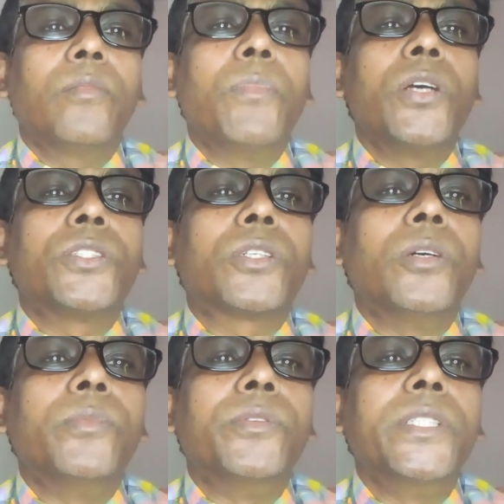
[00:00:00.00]
Most
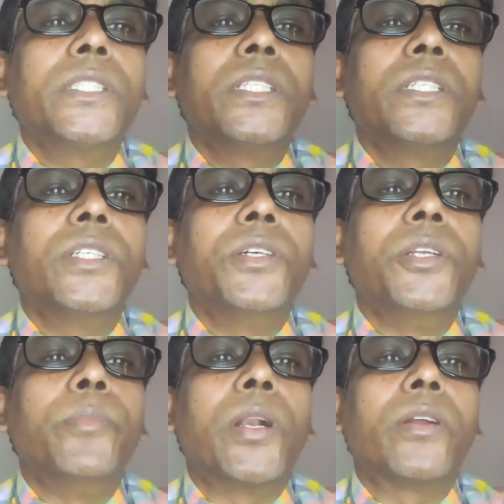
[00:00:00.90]
common with
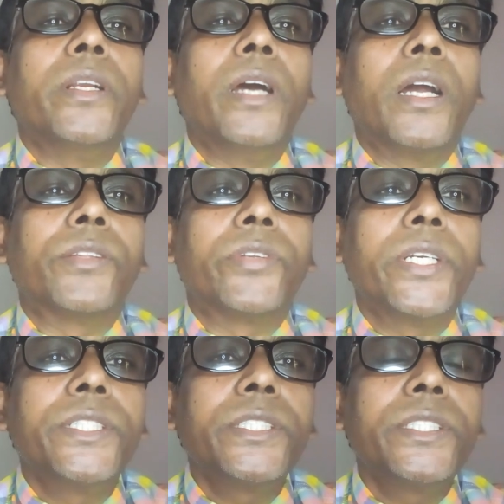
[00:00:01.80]
rheumatoid
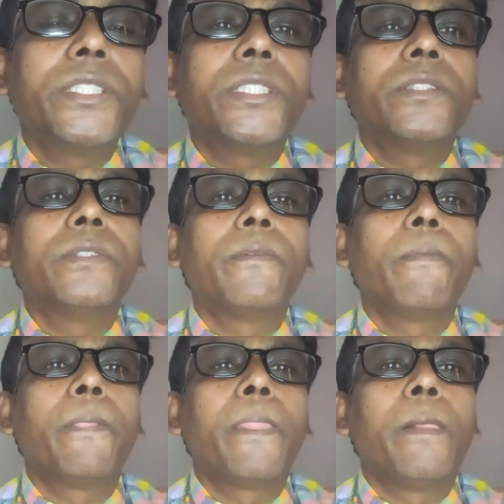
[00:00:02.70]
arthritis.
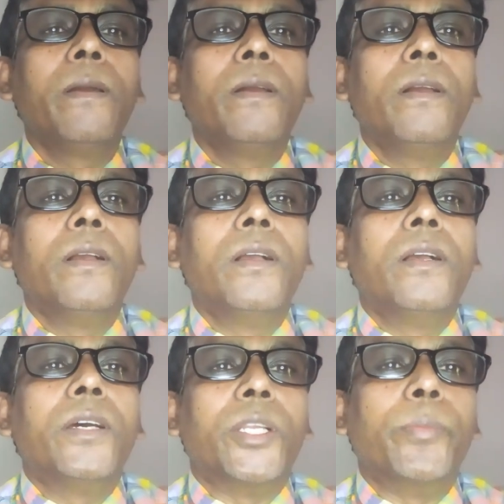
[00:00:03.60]

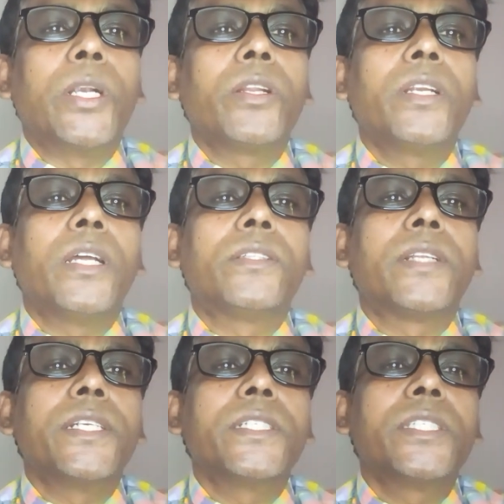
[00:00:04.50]
Rheumatoid
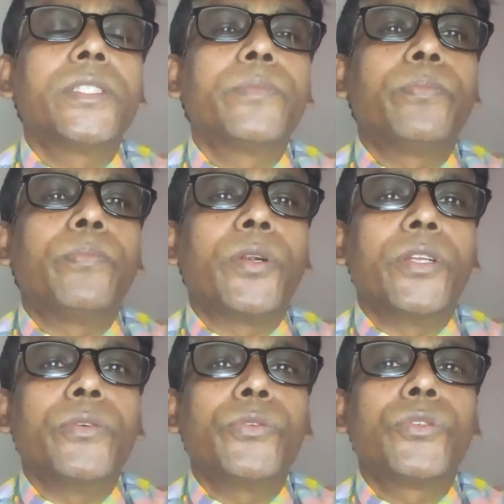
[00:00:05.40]
arthritis
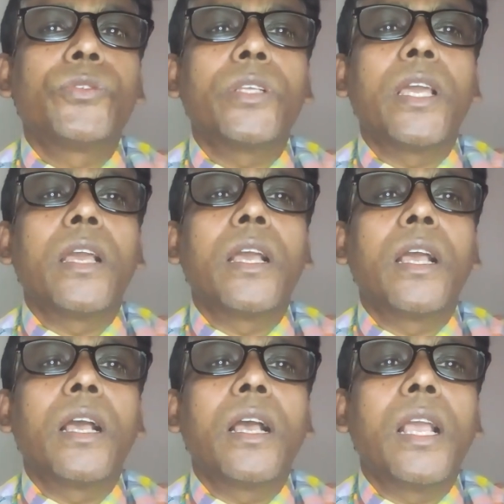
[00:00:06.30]
produce
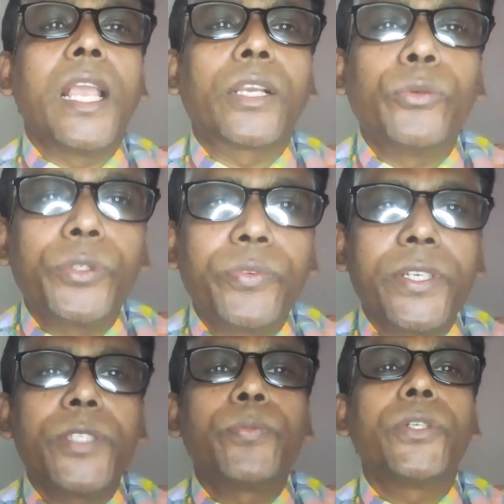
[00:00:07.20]
acute
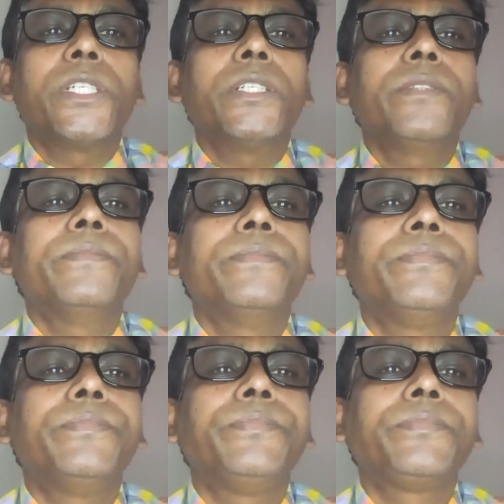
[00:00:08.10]
fresh protein.
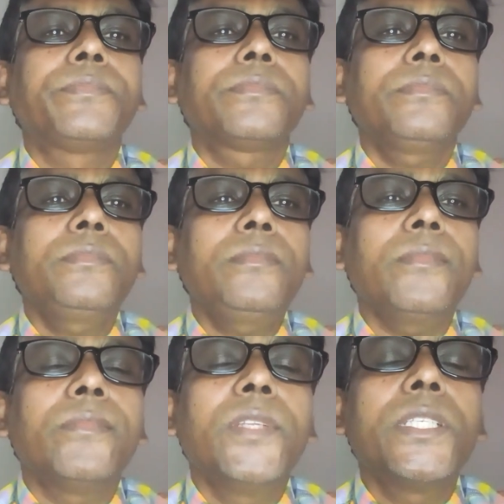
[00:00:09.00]

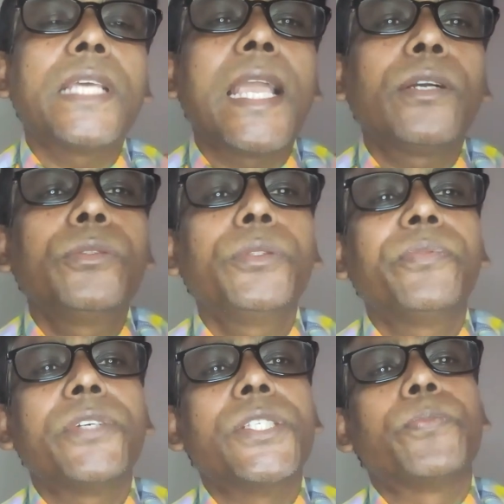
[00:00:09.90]
This acute
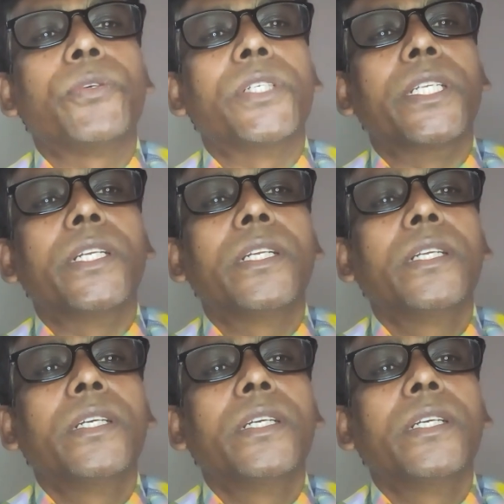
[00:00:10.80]
fresh protein